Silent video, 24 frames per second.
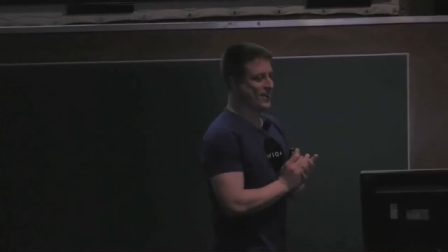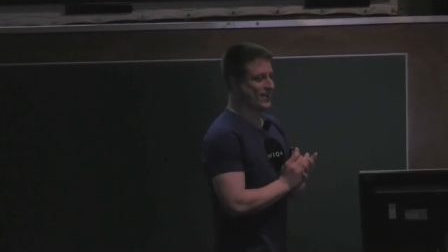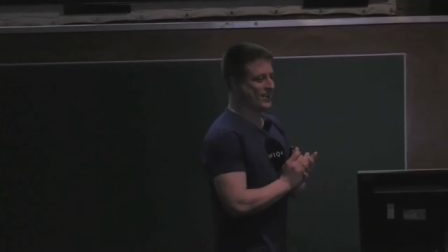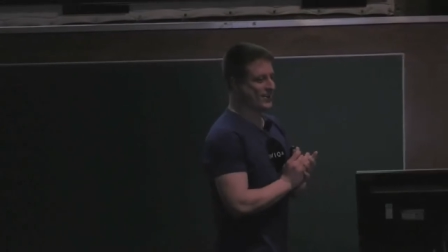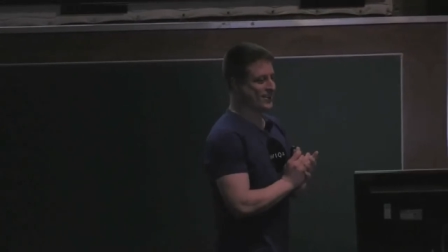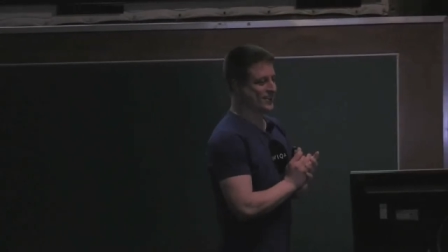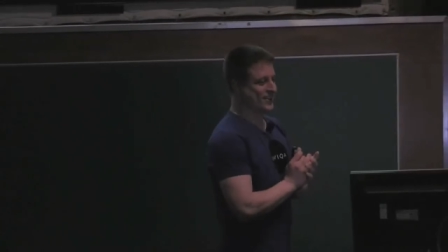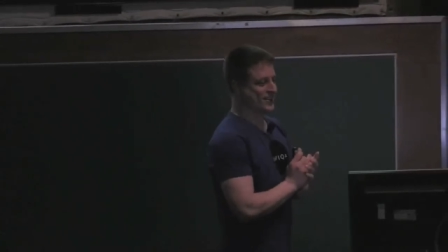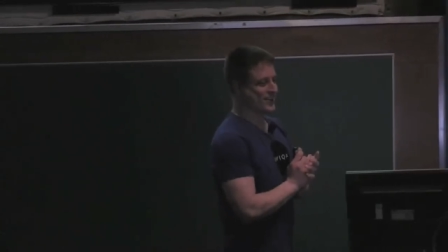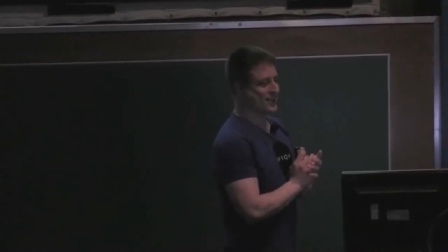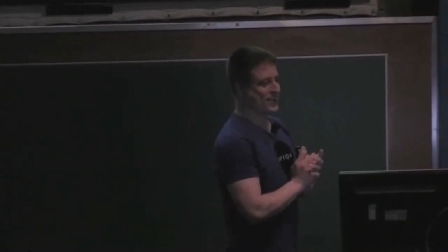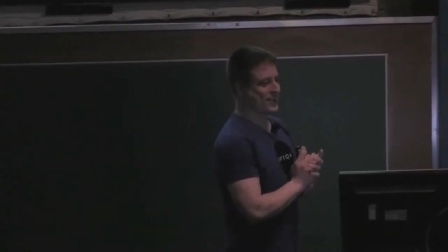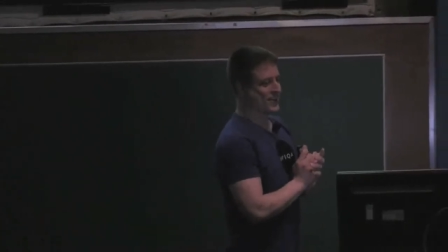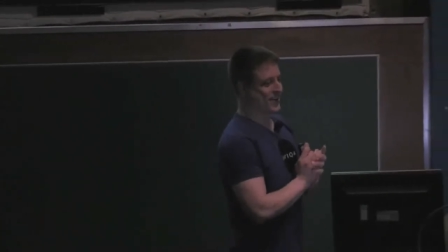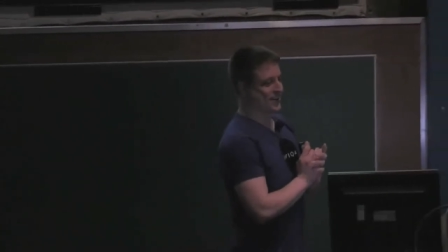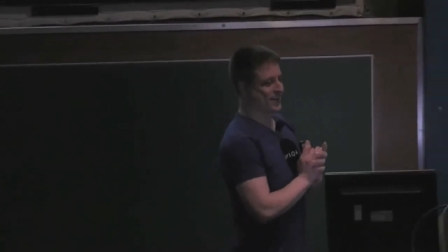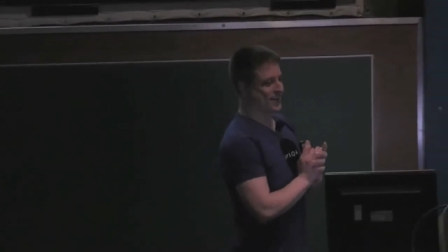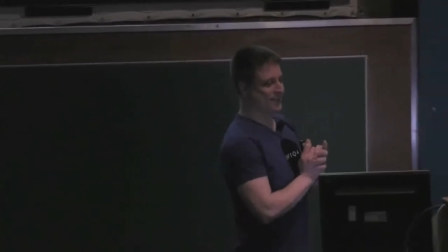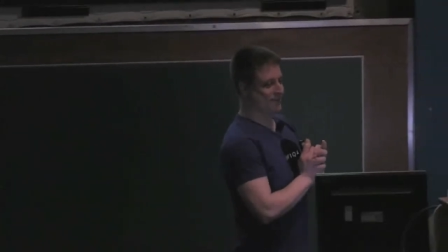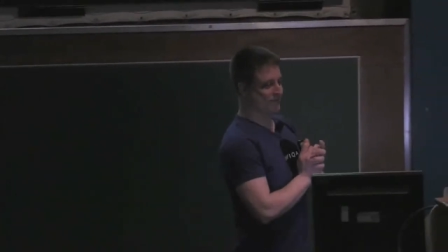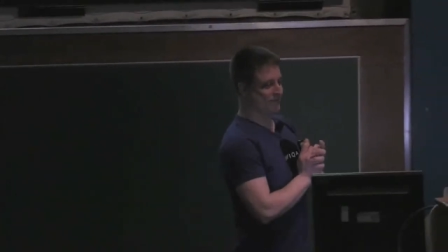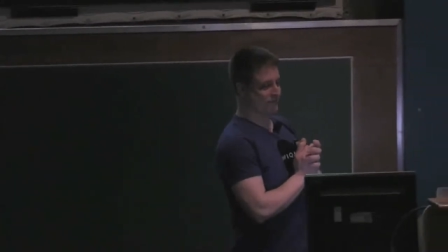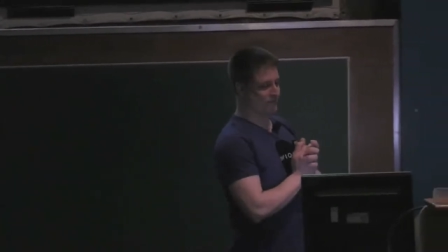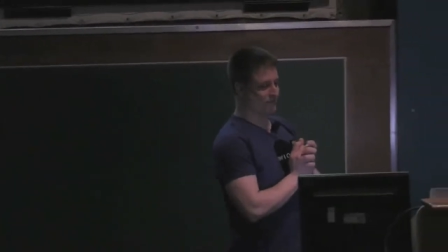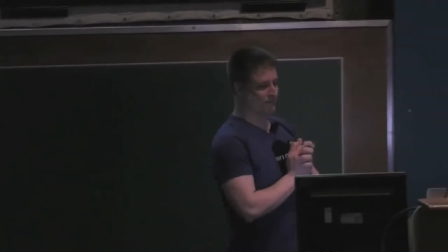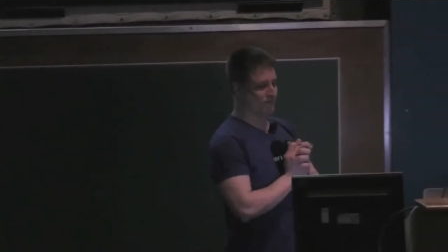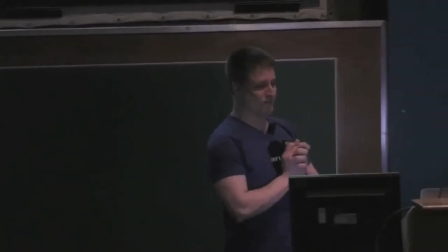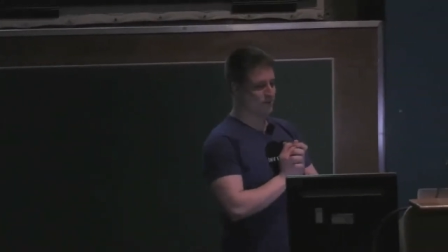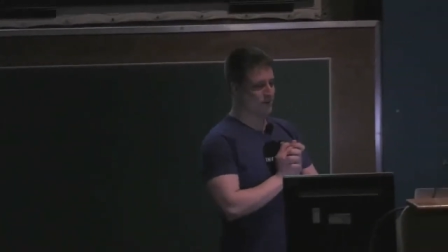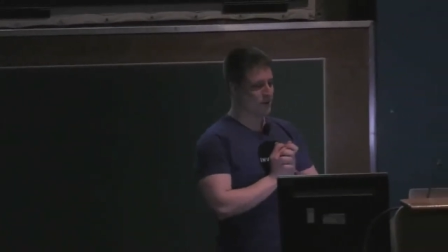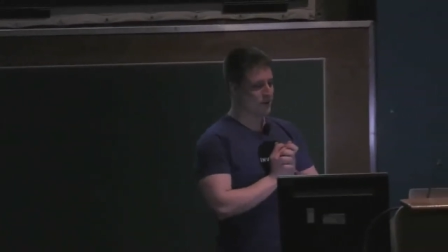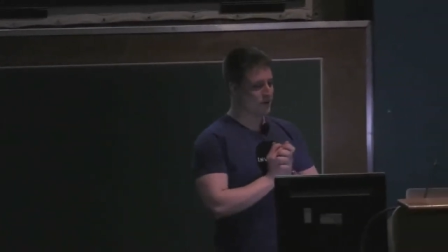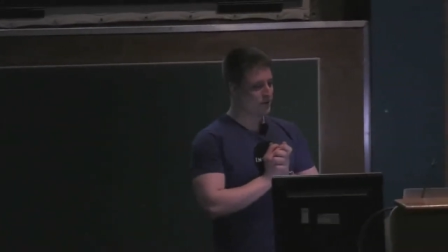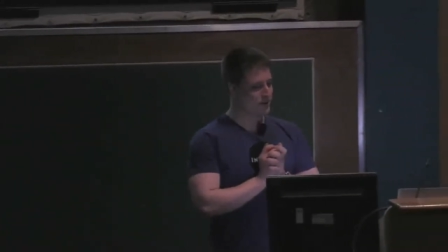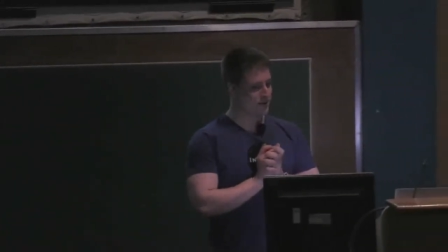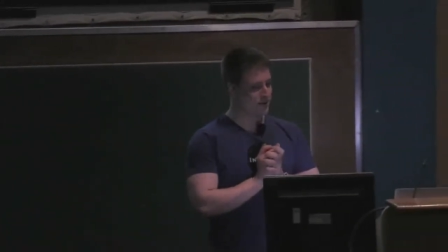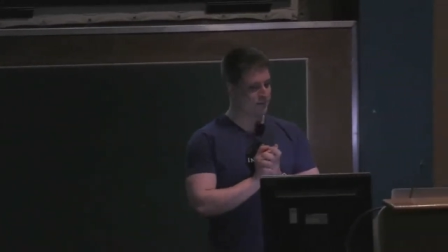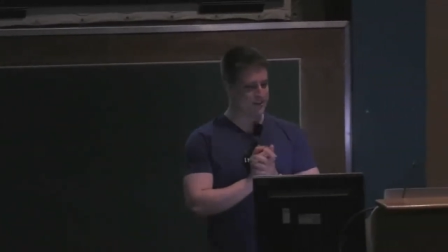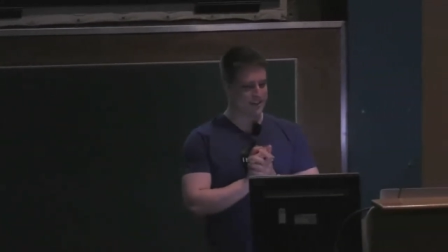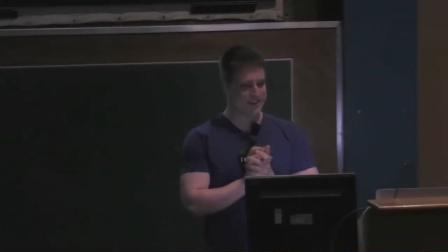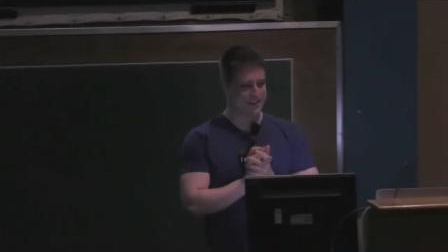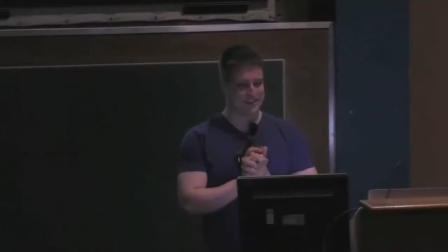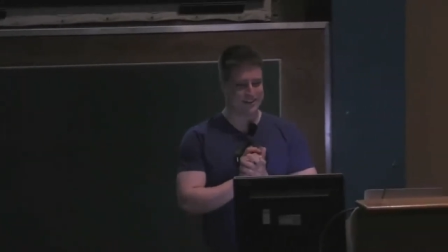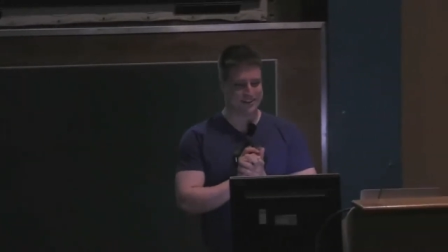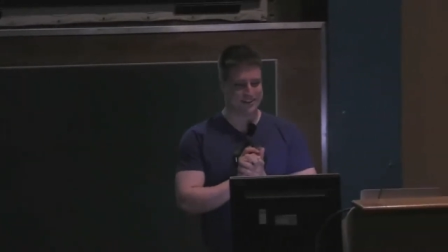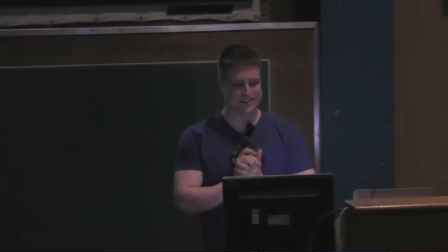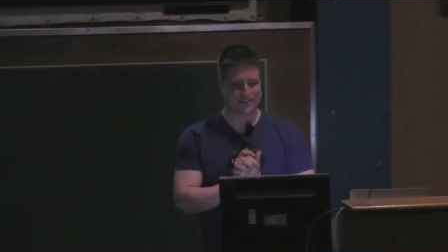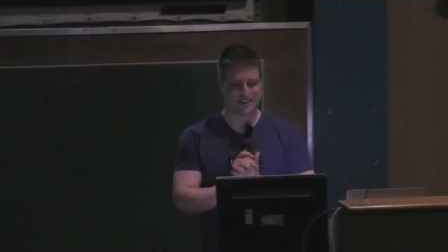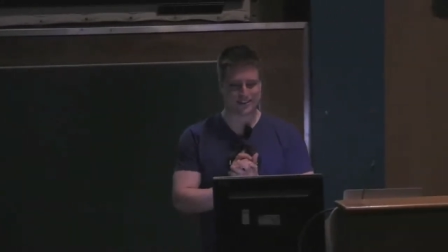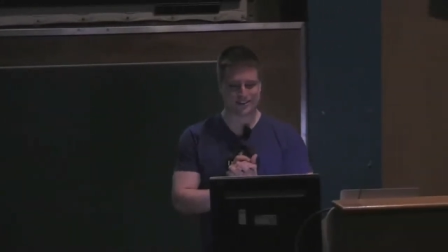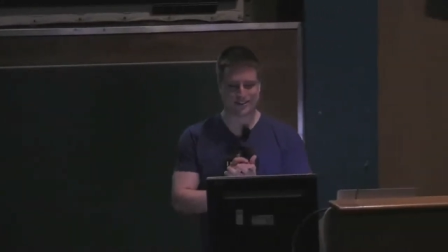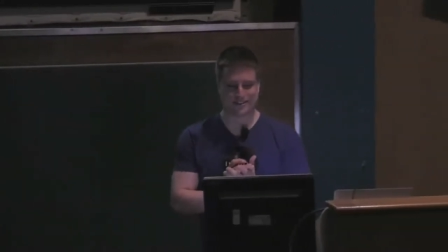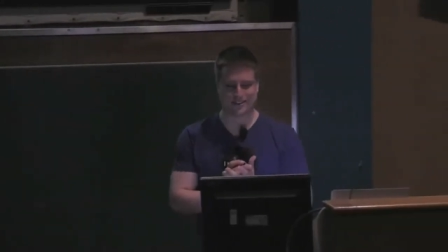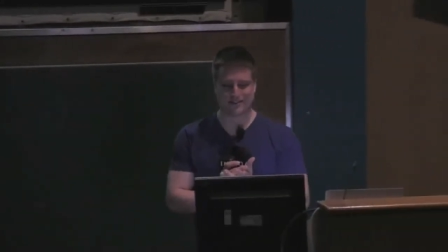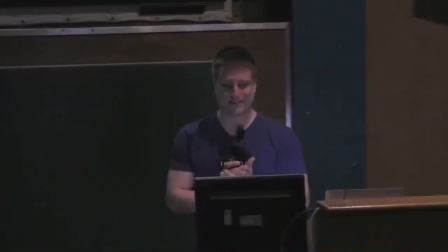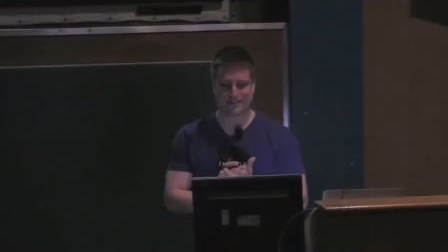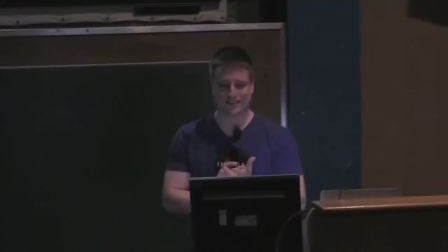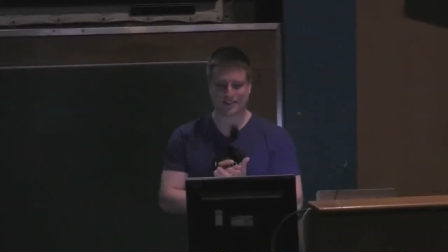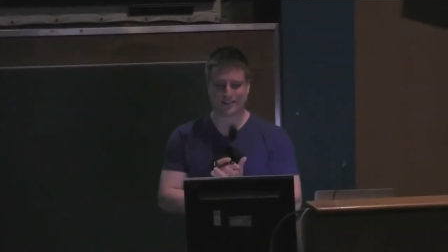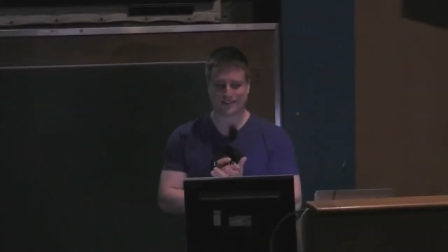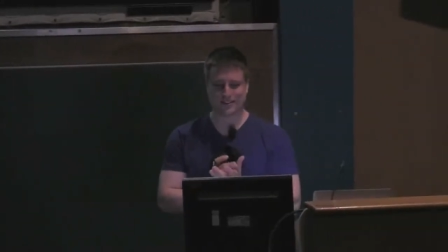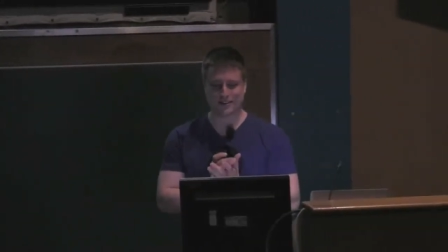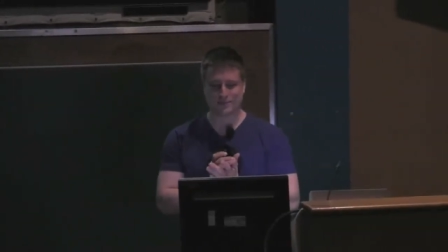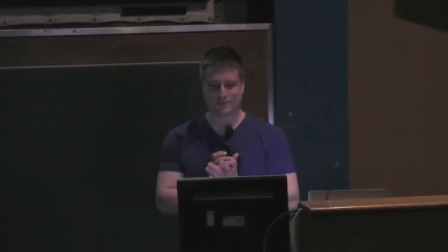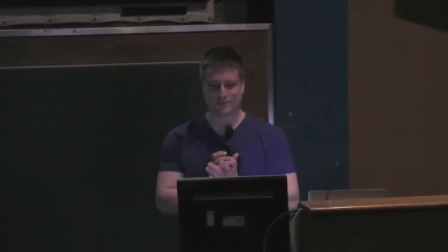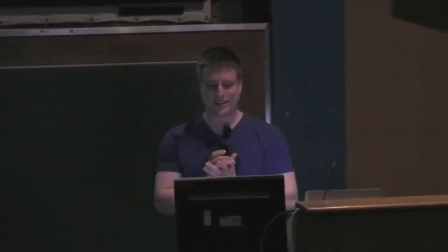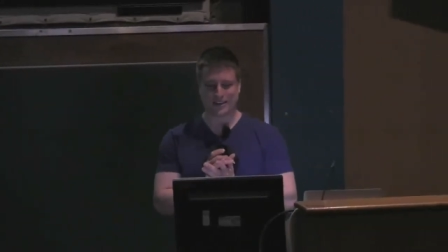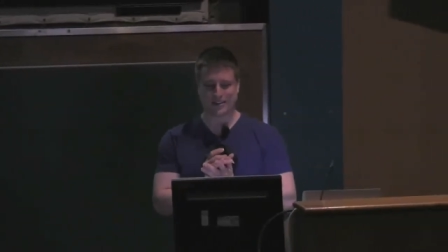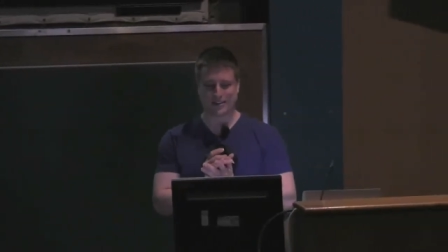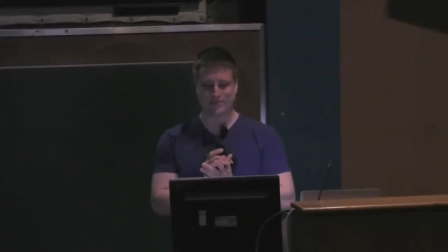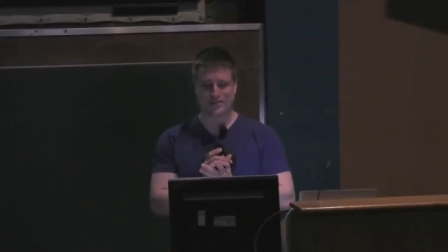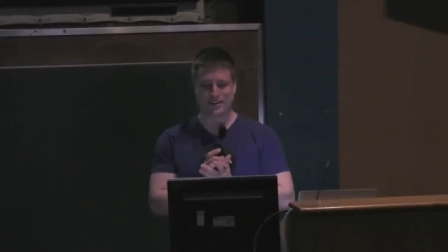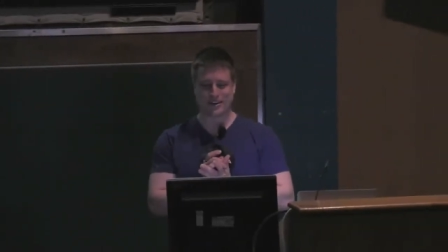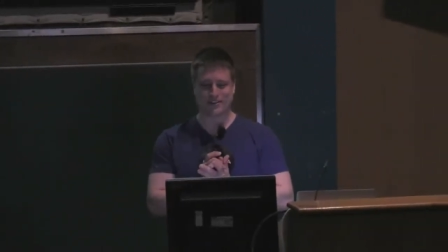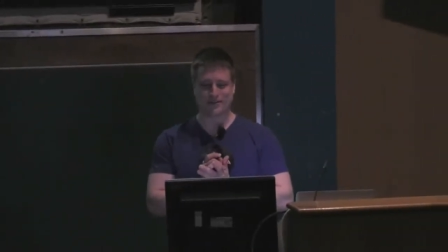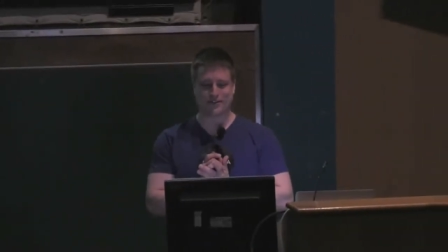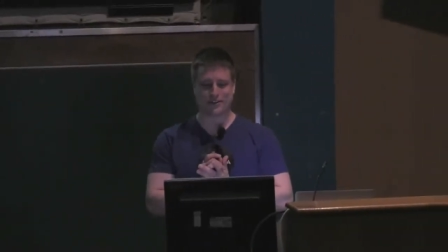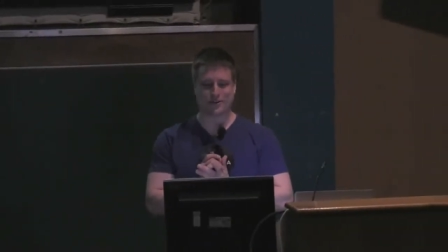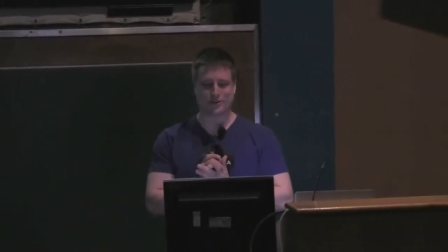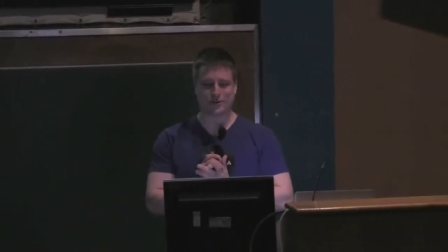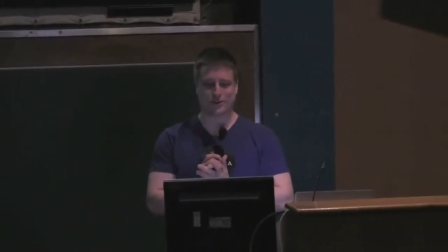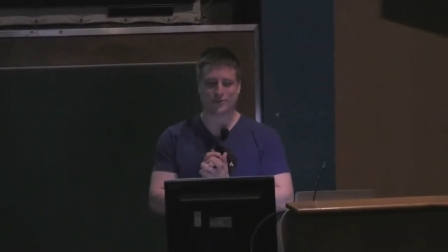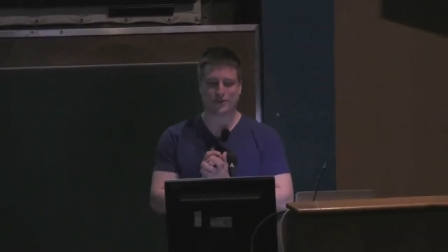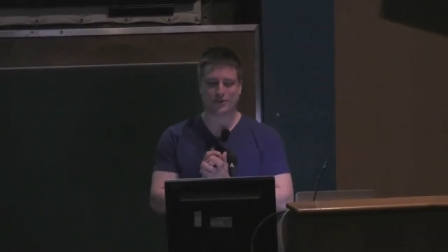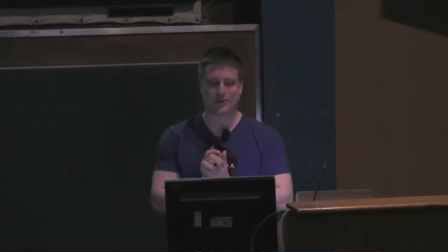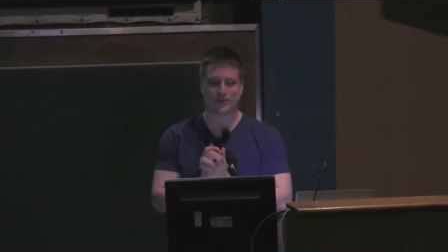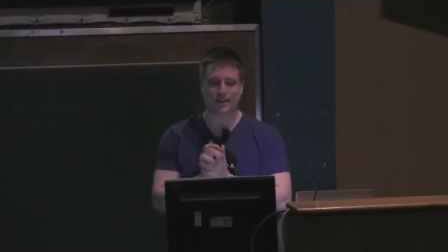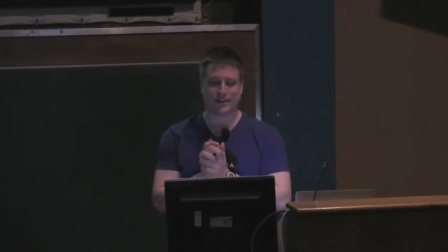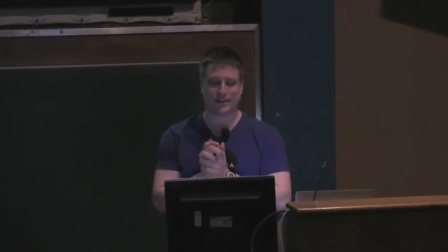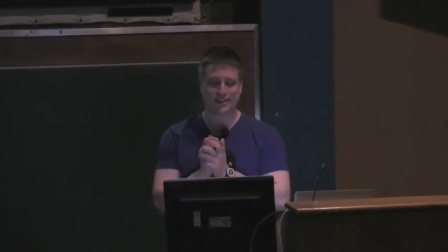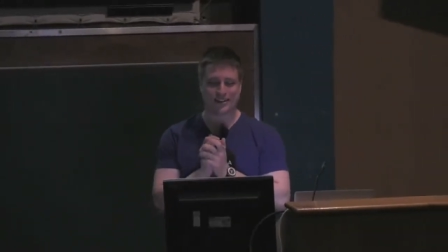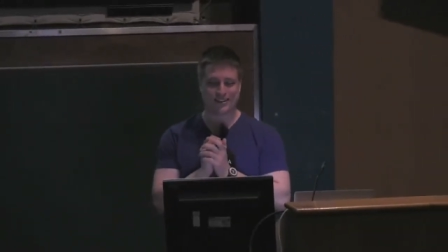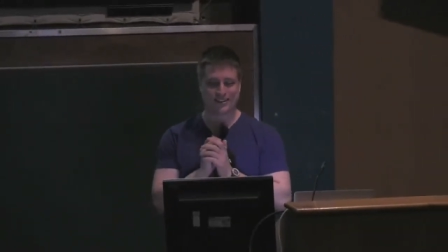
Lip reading: It's just, I think, possibly Linus Torvalds as being a bit of a drama queen.